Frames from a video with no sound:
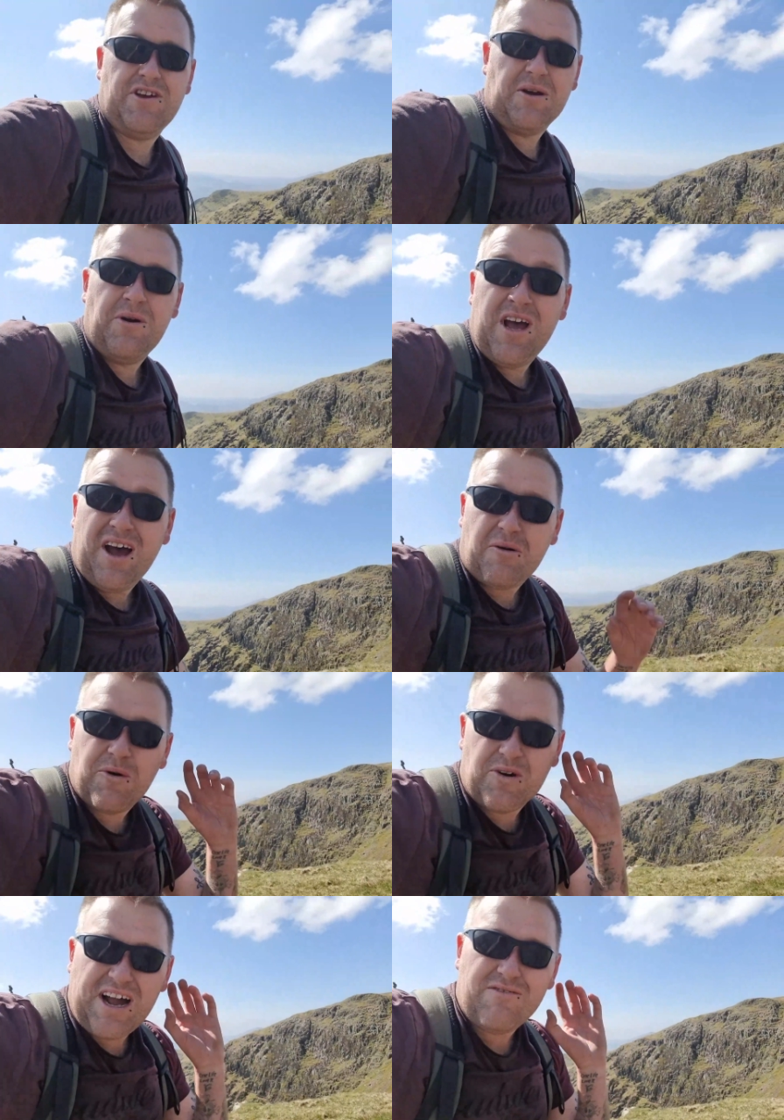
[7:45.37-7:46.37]
view and
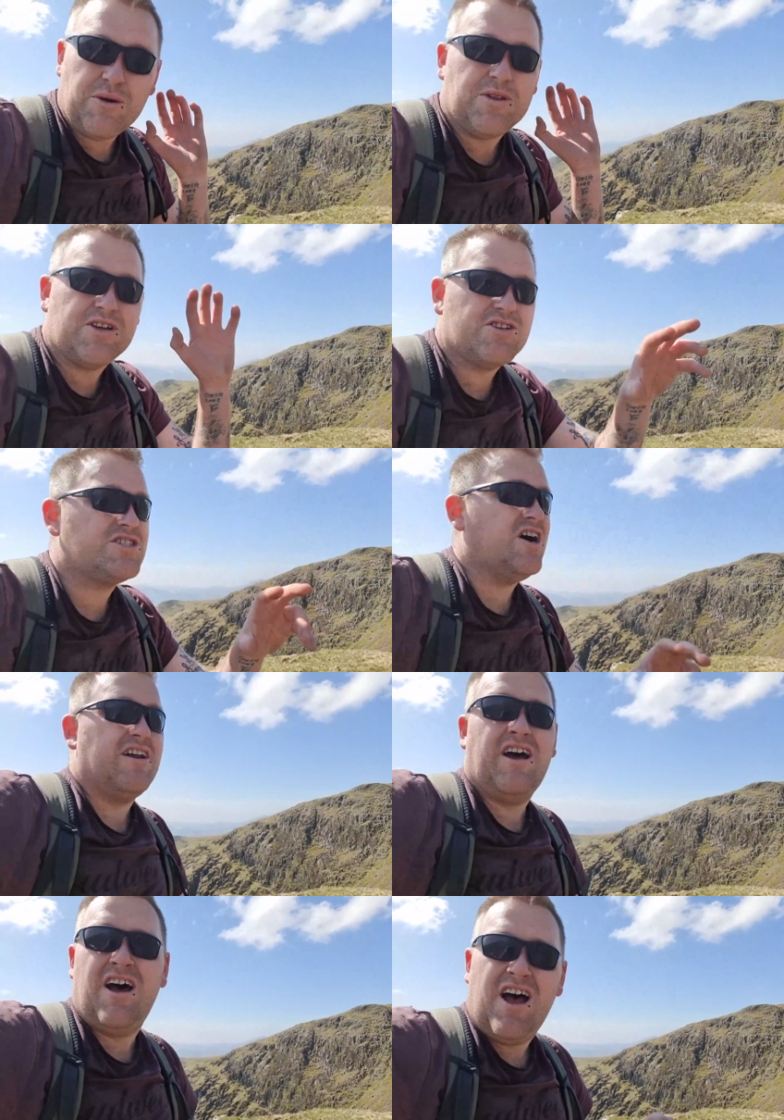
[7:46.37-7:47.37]
we'll get a view of the other
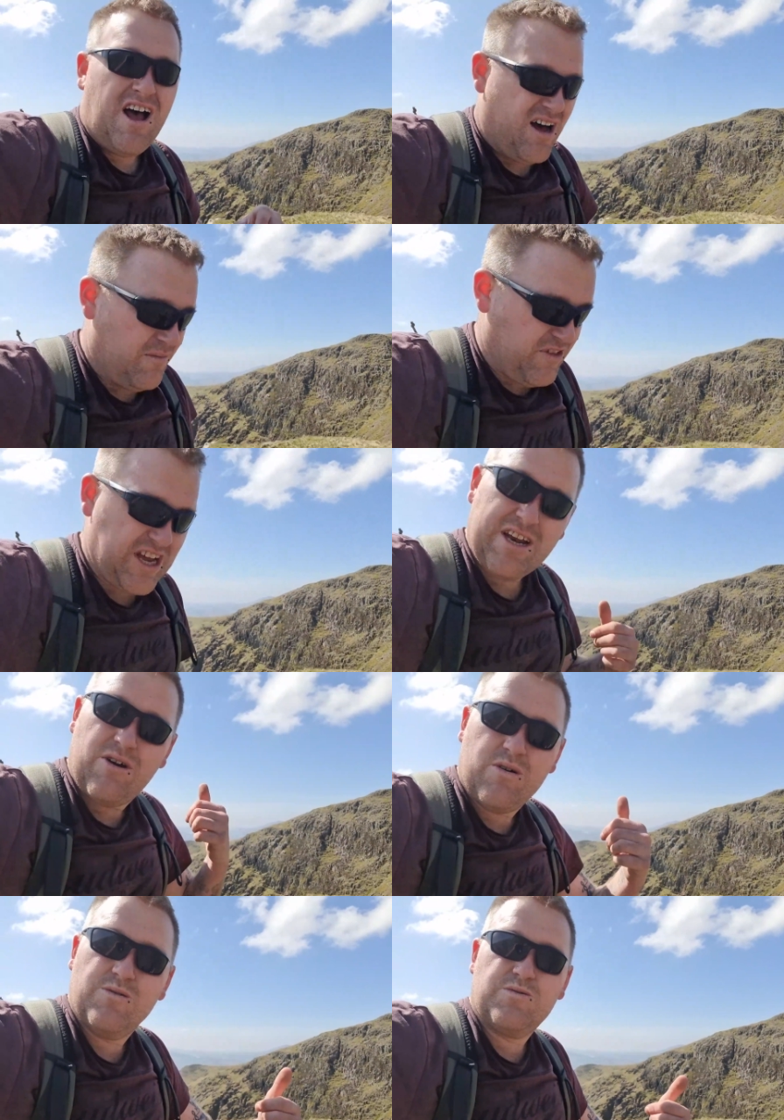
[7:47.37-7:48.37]
side. I'm thinking
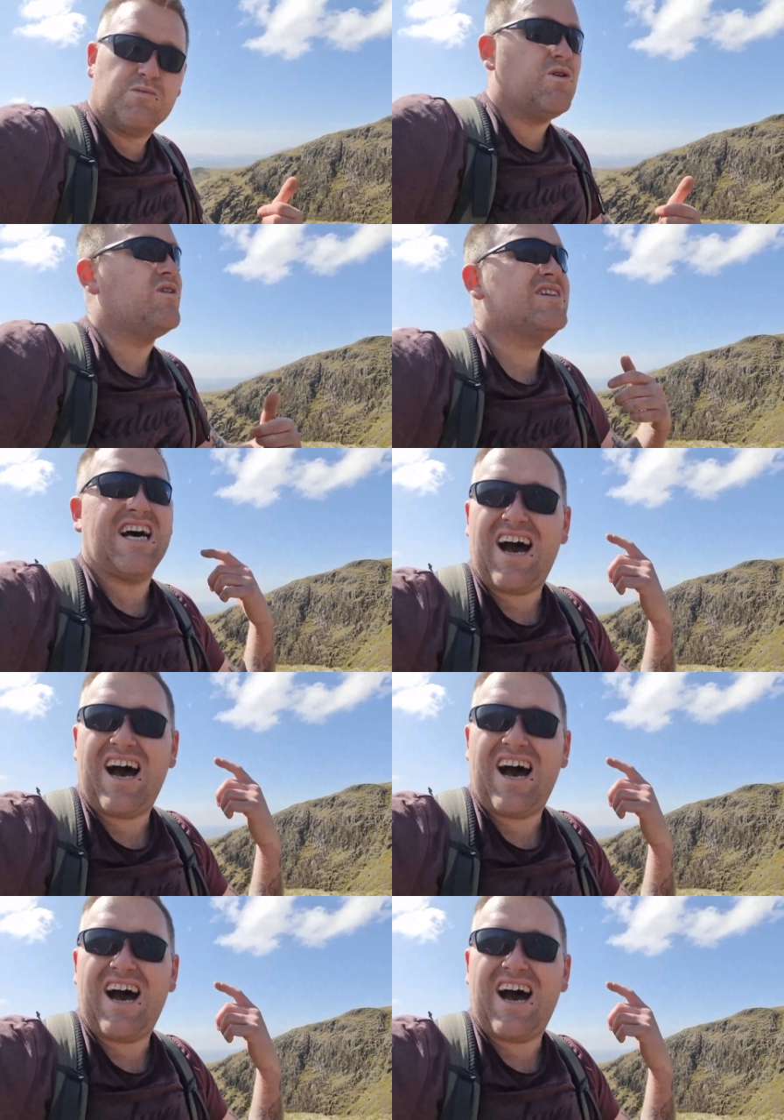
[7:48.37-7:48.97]
Ullswater,